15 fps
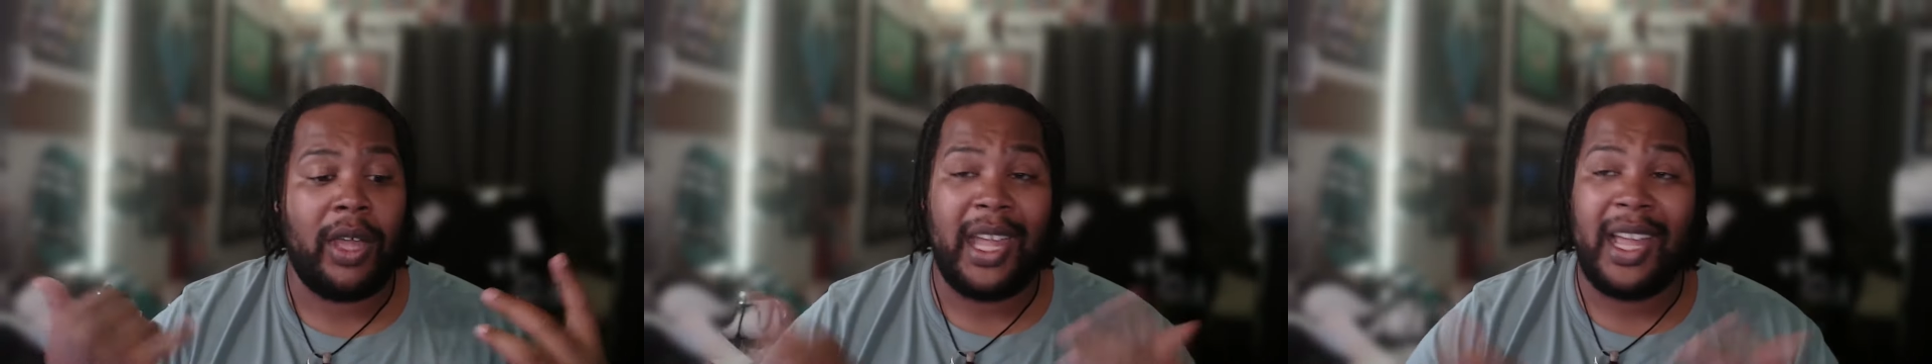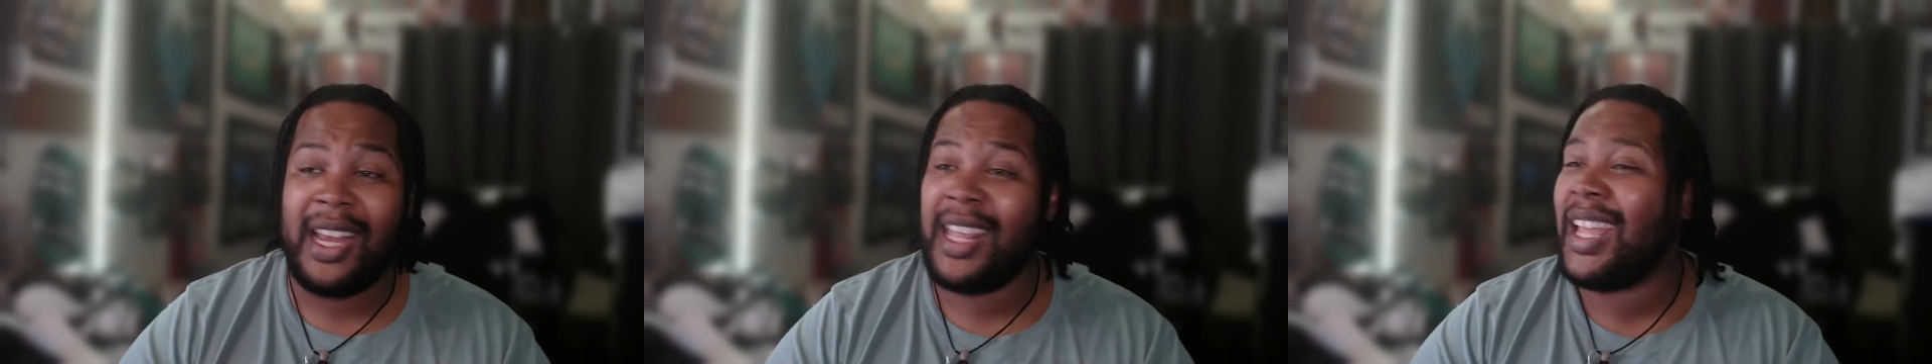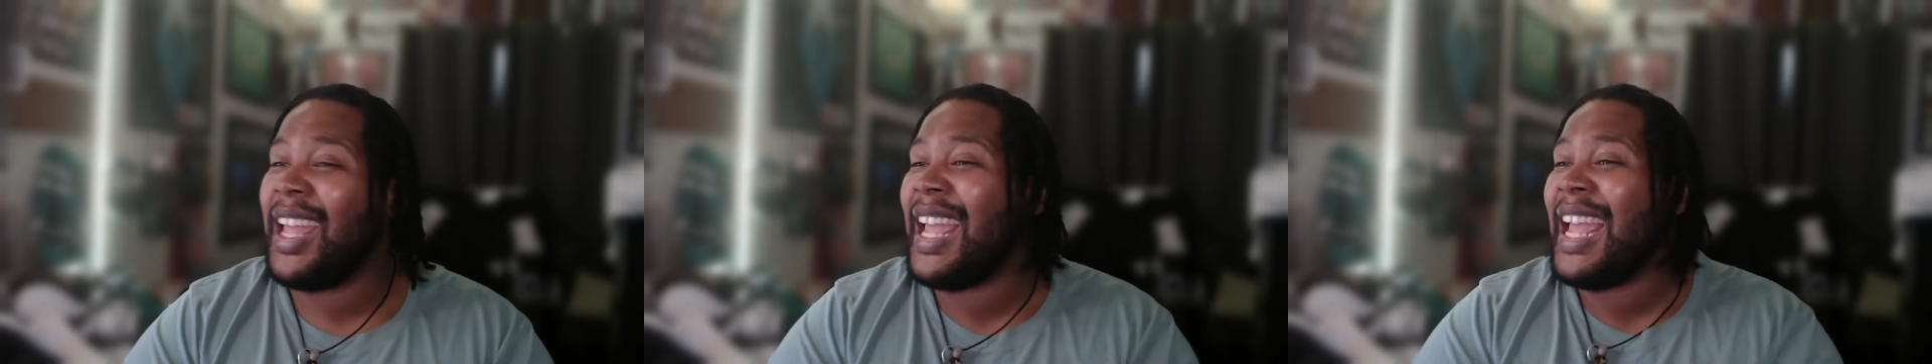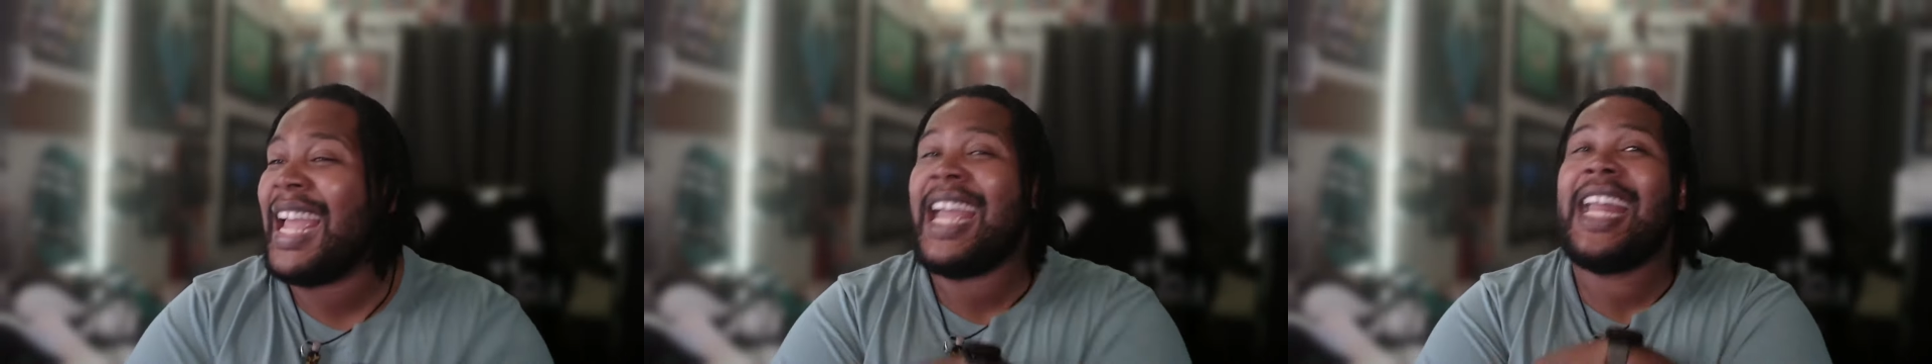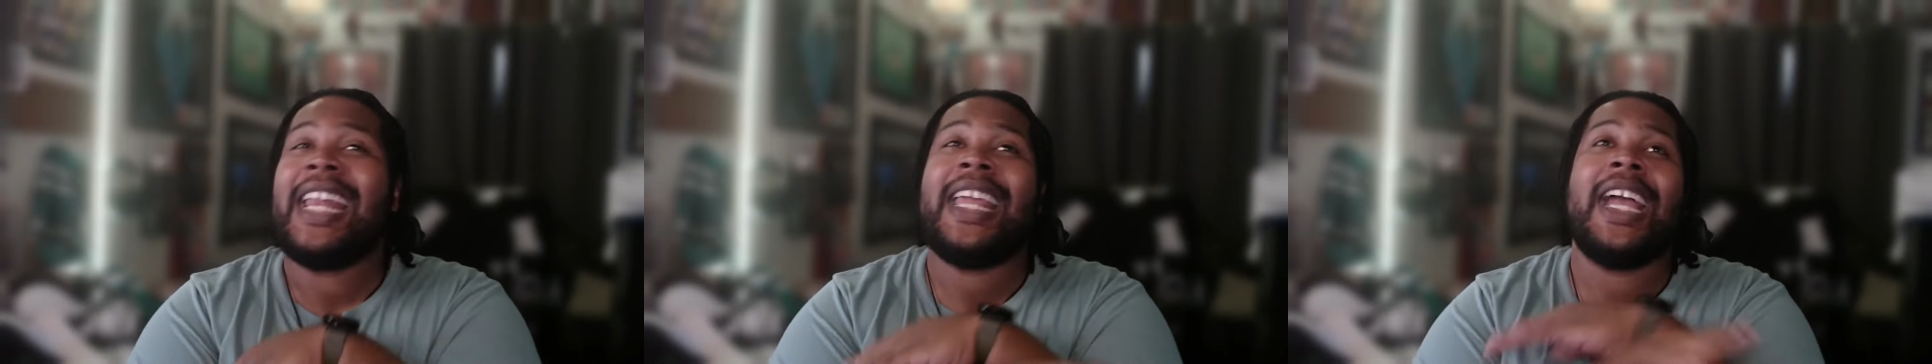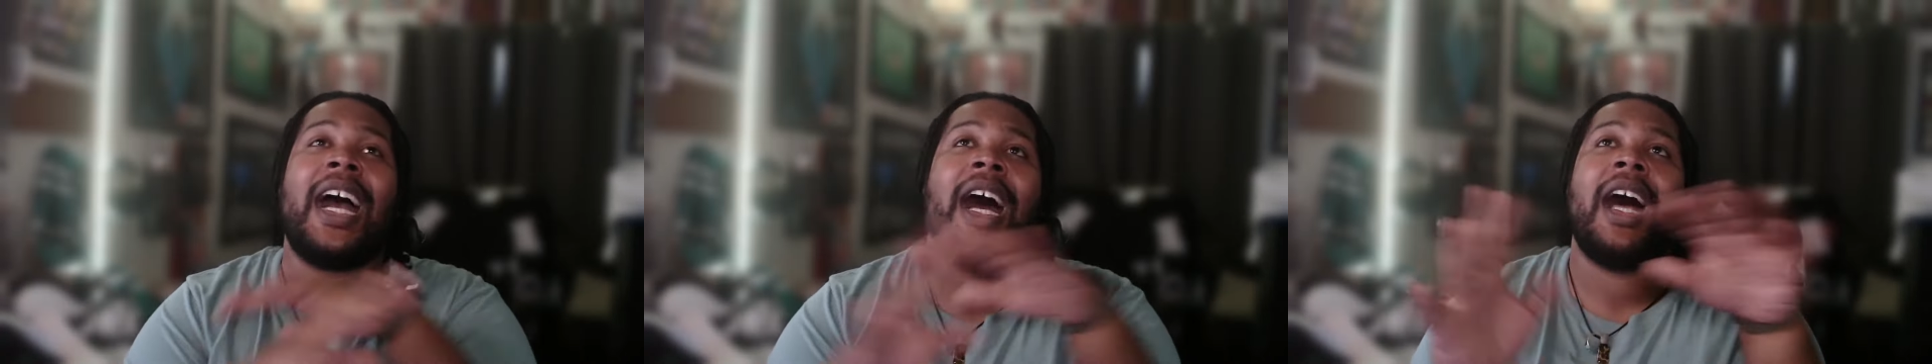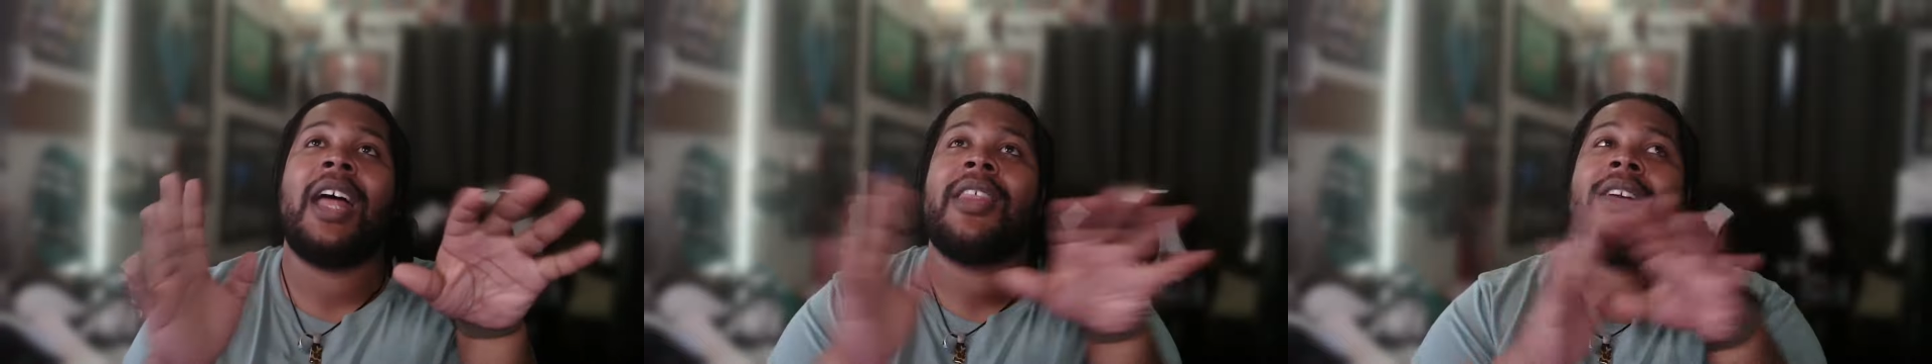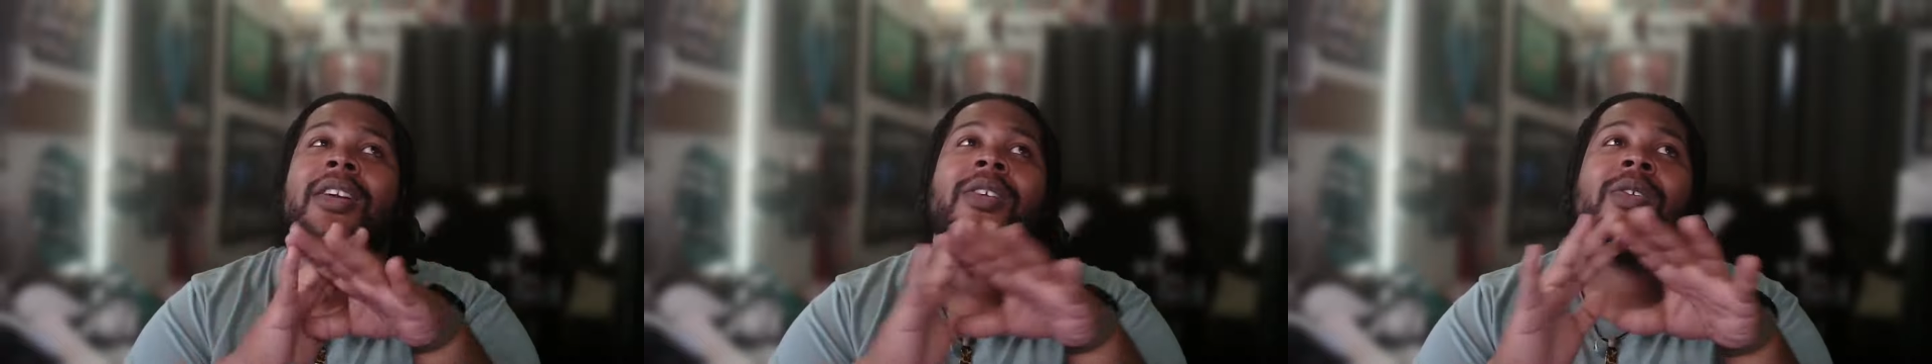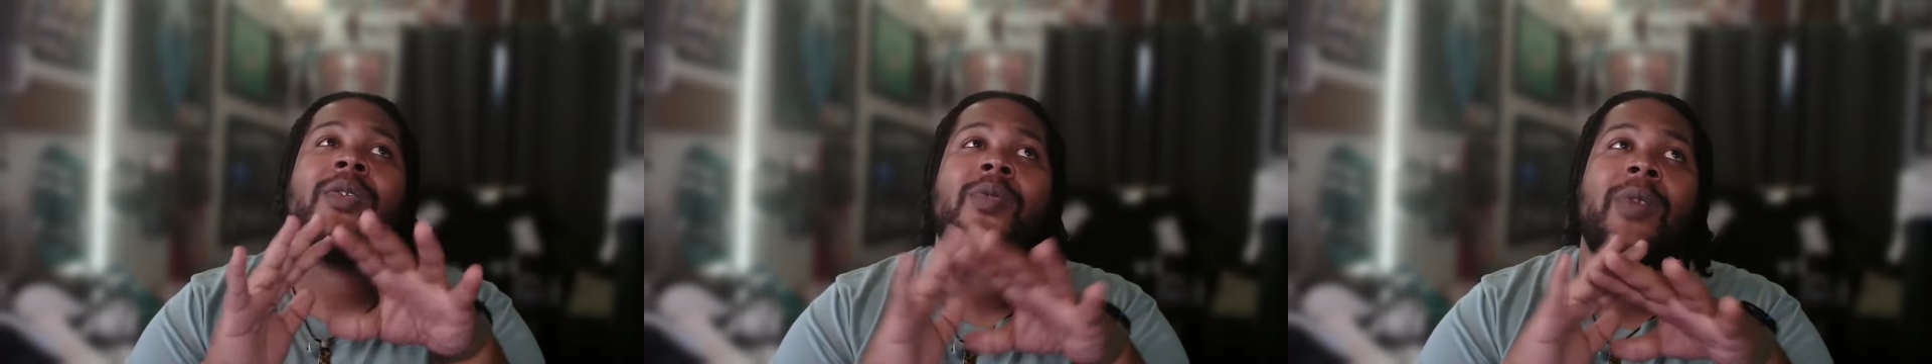any other